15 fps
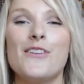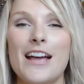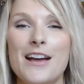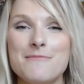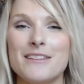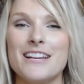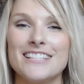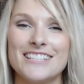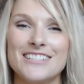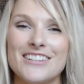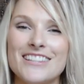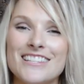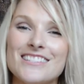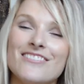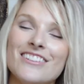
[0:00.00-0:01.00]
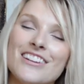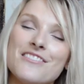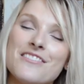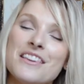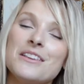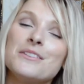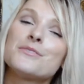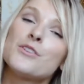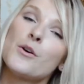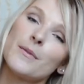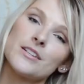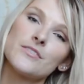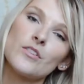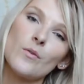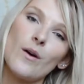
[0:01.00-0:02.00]
I hope you guys enjoyed this video. Thank you so
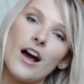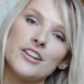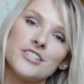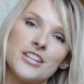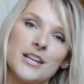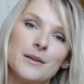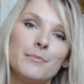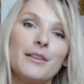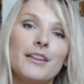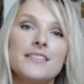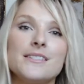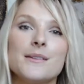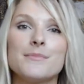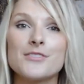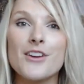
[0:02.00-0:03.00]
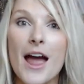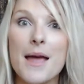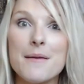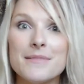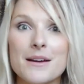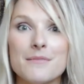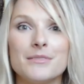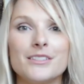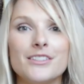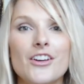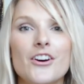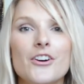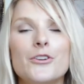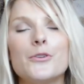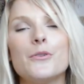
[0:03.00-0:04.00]
much for watching. Please subscribe down
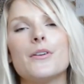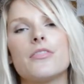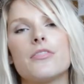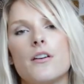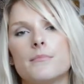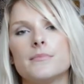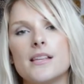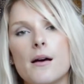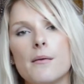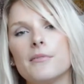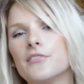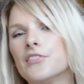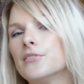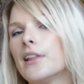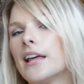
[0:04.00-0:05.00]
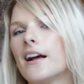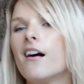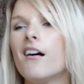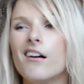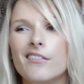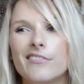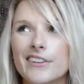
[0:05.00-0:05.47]
below. Thumbs up if you like haul